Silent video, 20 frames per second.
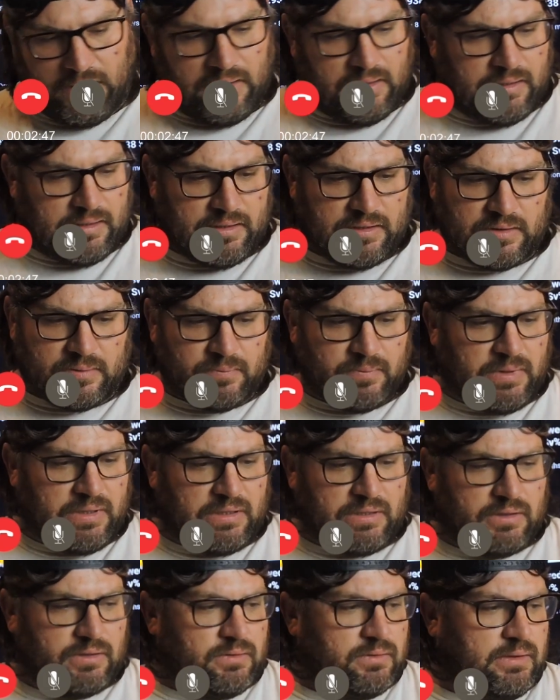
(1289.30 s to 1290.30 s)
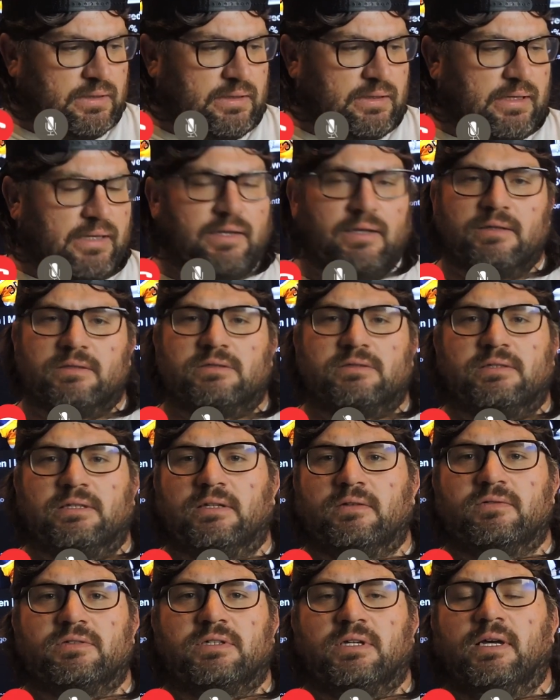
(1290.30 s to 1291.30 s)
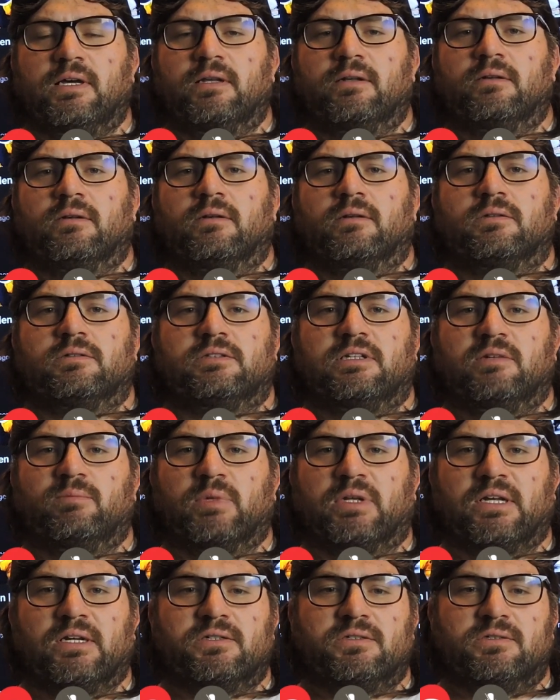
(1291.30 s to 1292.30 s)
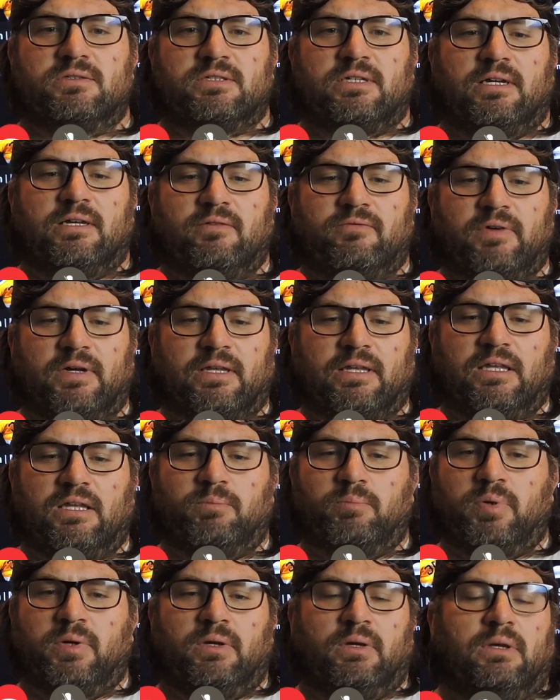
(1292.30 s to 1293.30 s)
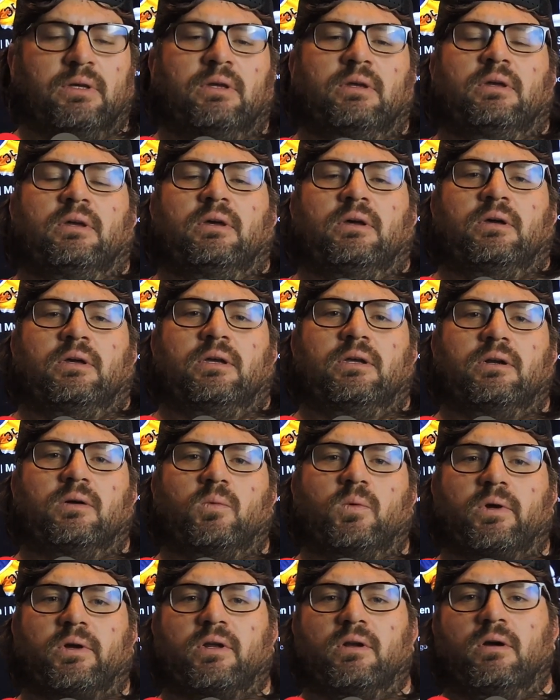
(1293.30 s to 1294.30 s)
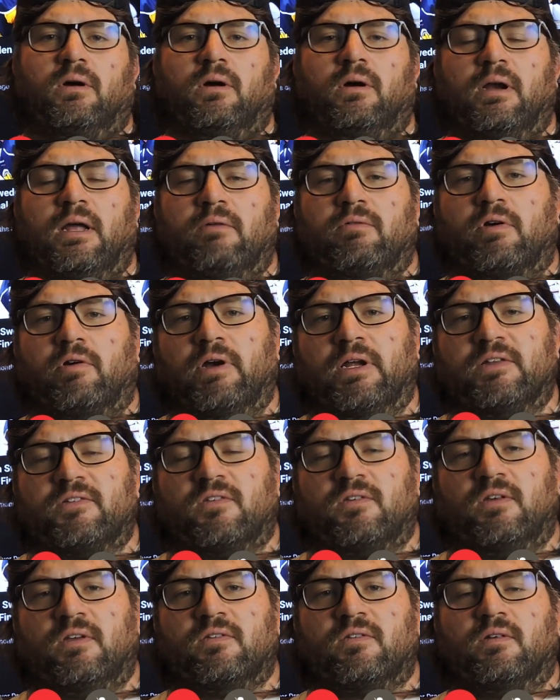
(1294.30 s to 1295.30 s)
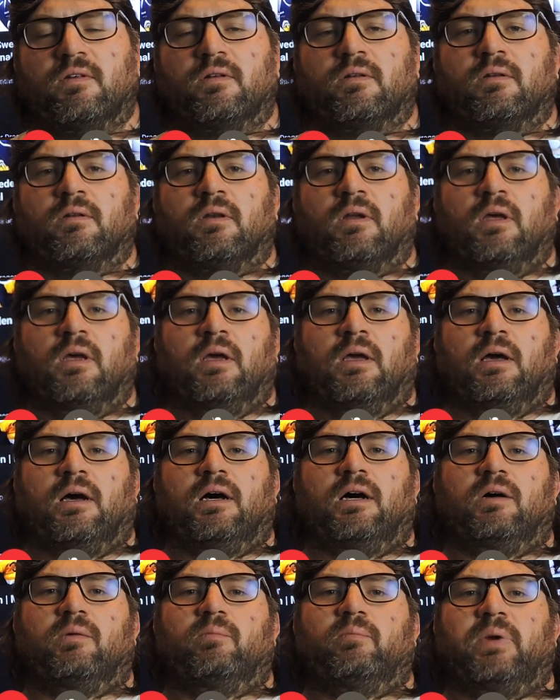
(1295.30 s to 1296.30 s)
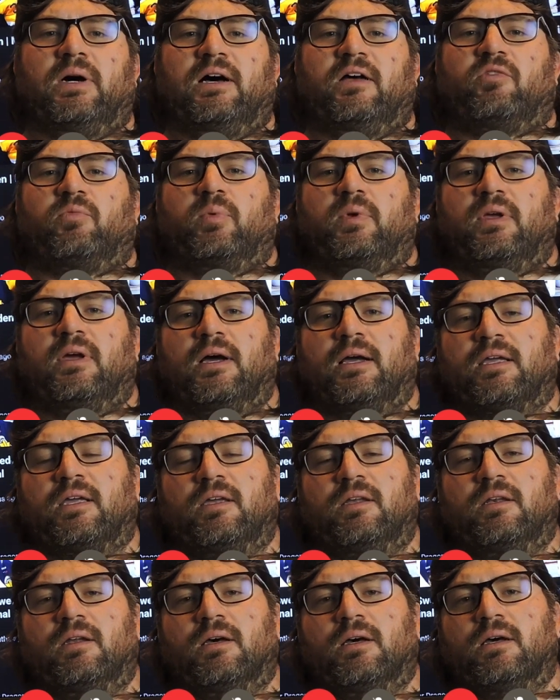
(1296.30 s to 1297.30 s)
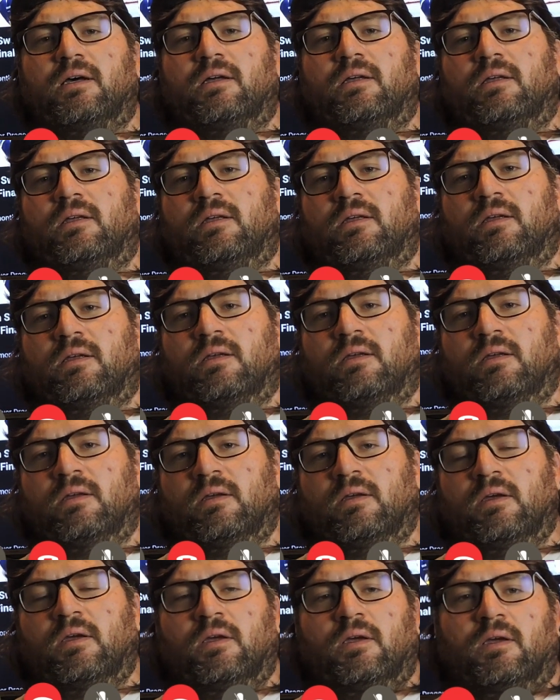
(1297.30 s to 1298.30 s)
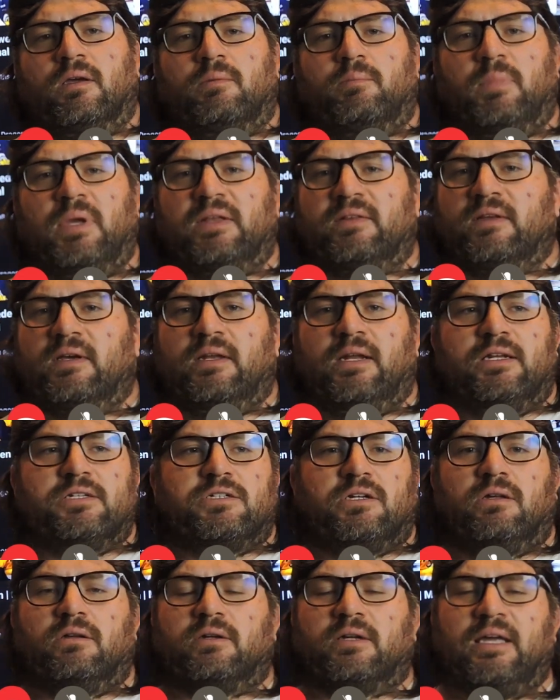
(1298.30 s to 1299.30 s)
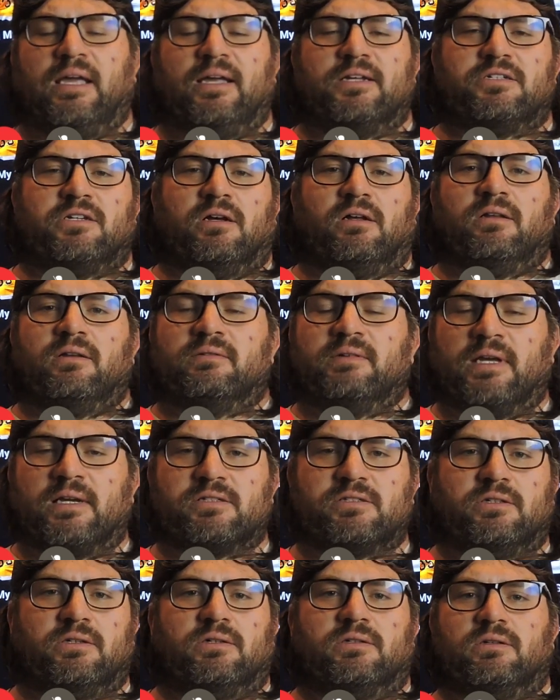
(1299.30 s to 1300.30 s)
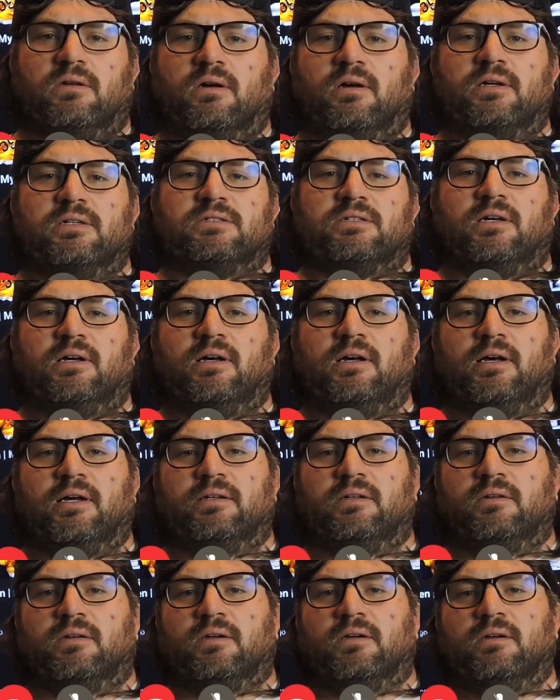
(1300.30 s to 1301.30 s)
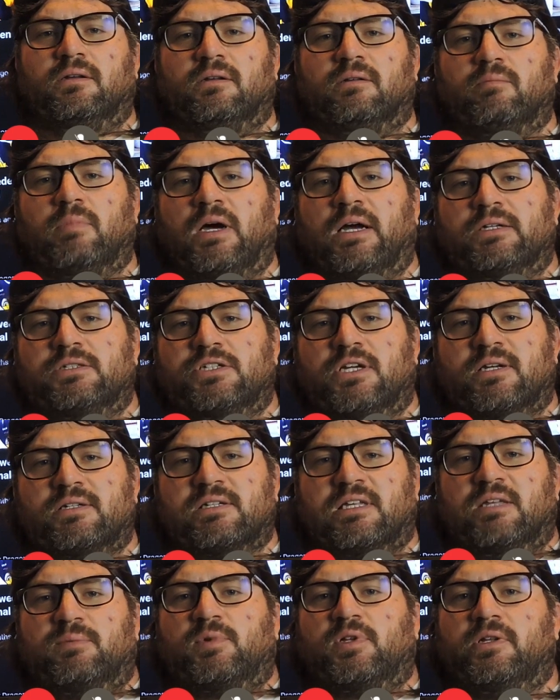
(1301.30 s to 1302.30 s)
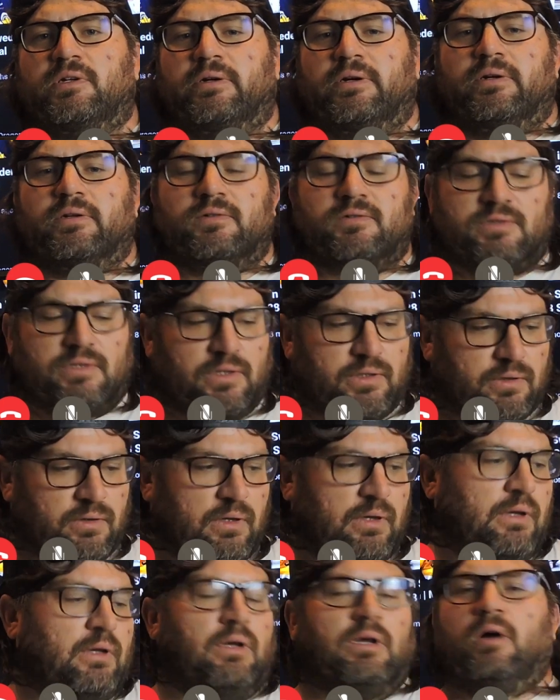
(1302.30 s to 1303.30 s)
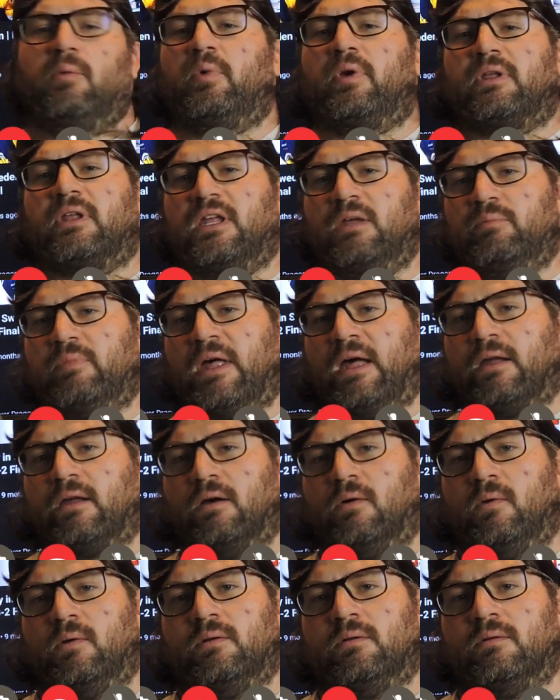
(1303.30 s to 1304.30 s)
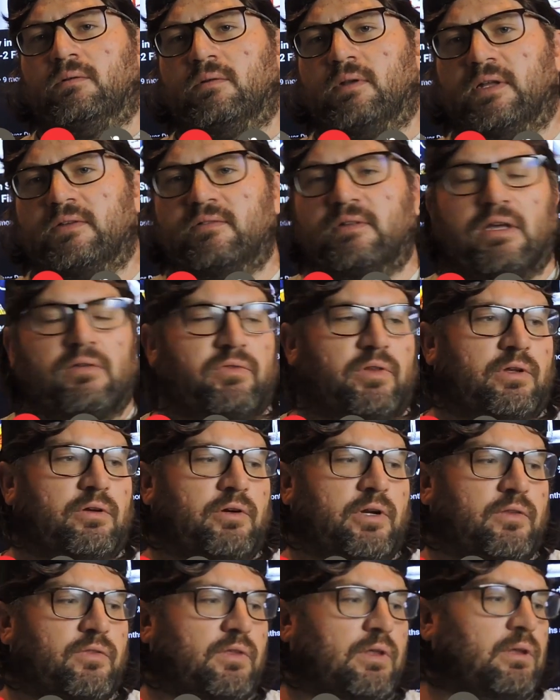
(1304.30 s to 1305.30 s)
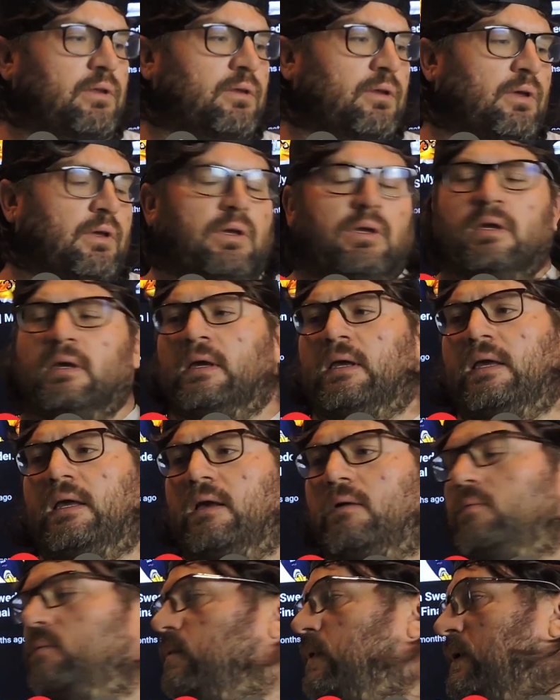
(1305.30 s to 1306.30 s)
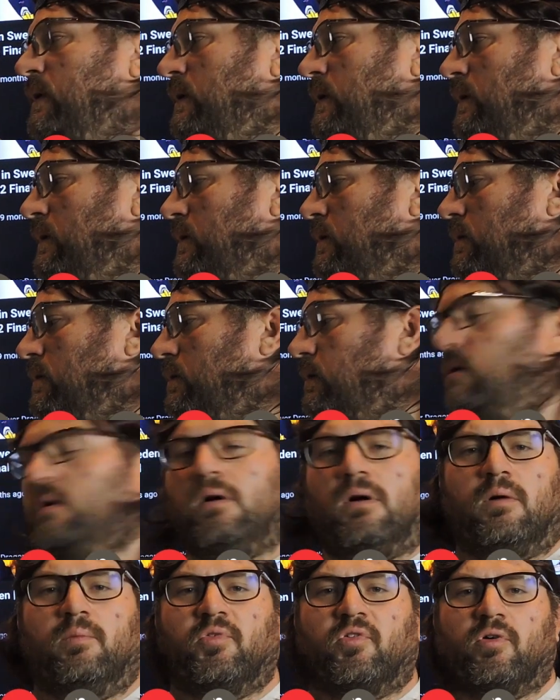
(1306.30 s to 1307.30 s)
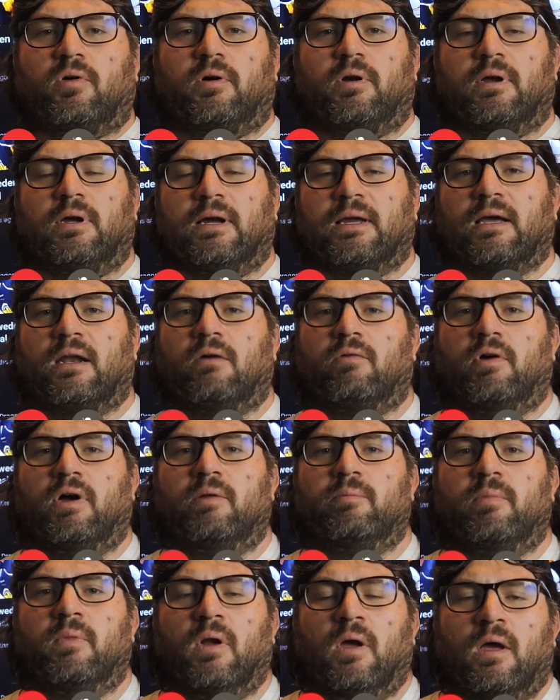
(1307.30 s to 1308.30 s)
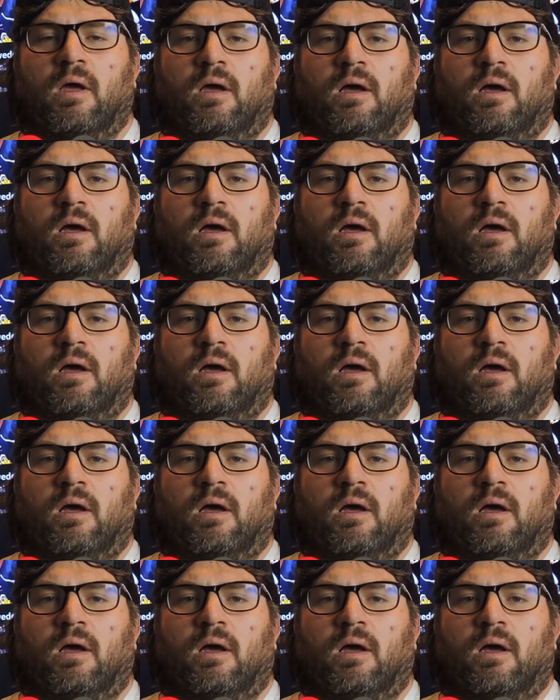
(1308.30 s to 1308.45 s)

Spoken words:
And as Steve McKitchen said, if I keep, working hard, have a great season, possibly I can make the NHL or KHL next year as long as I did good and my checks keep clearing. So I'm going to keep that going. That's definitely a great thing. What? Oh, I'm sorry. I got to run.